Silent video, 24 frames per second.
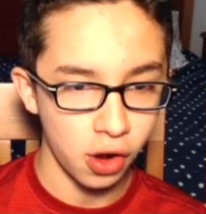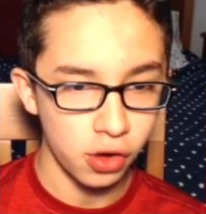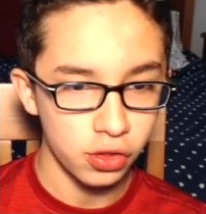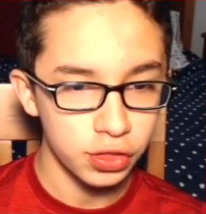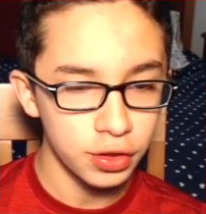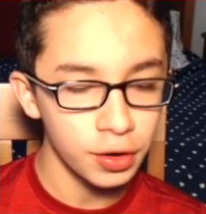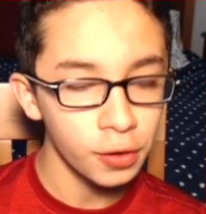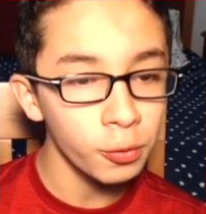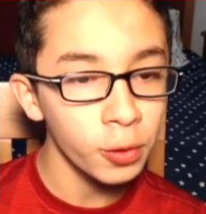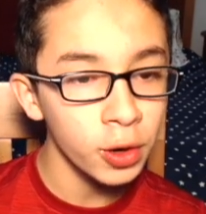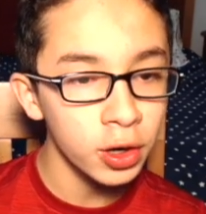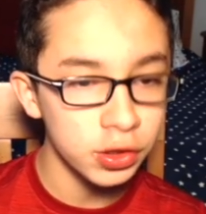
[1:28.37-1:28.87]

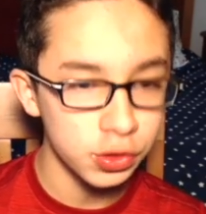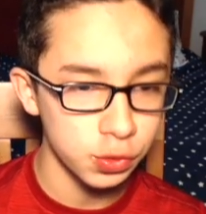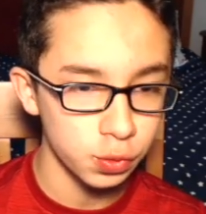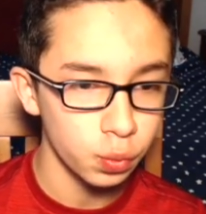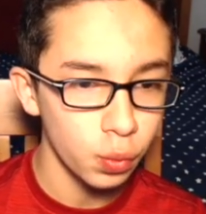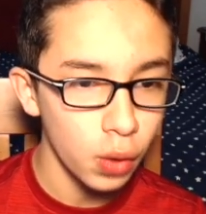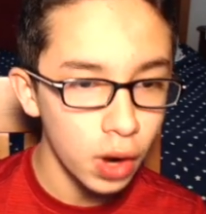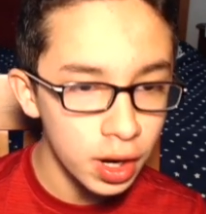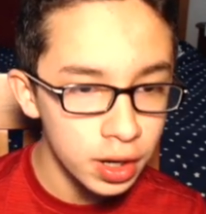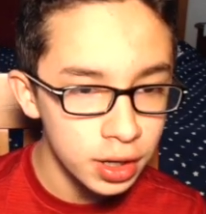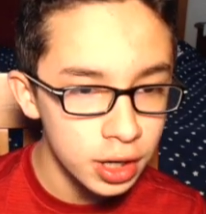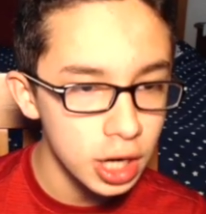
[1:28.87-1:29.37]
They're worth
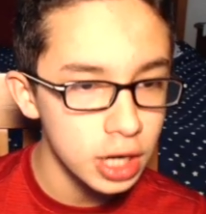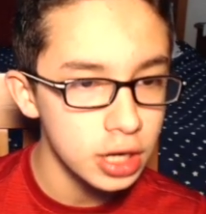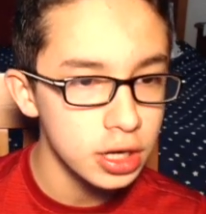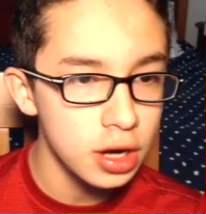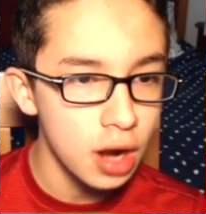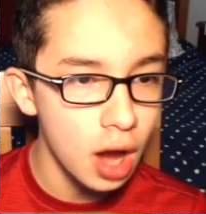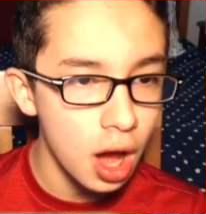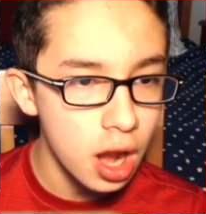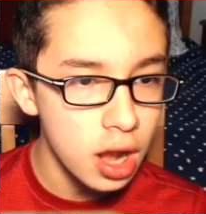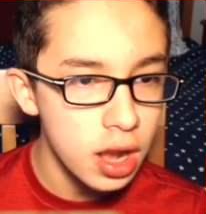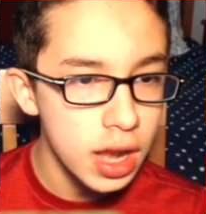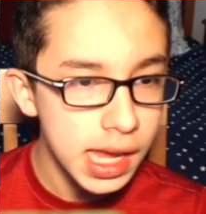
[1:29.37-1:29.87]
1
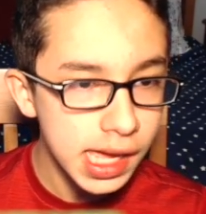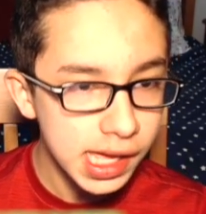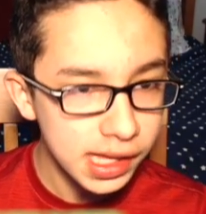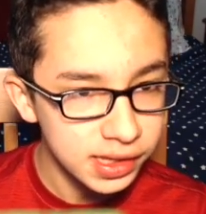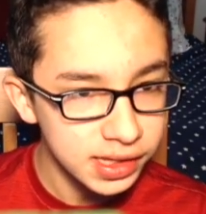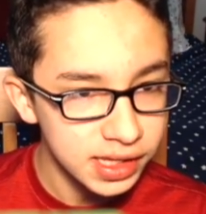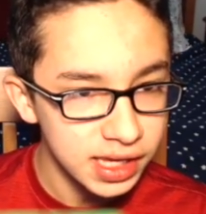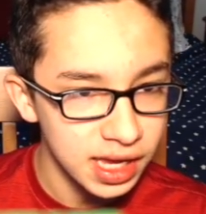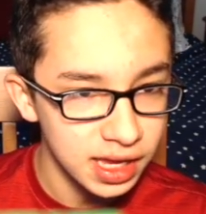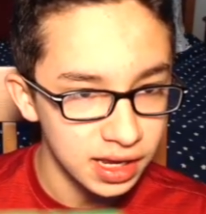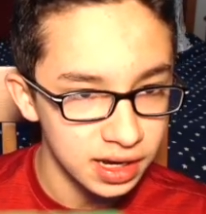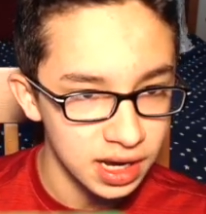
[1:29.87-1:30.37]

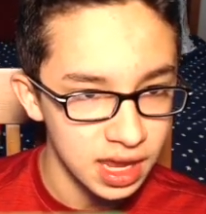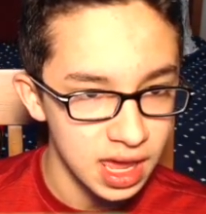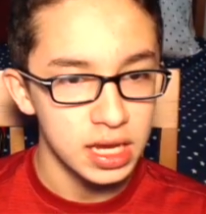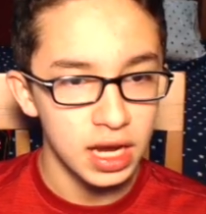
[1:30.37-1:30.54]
nonillion.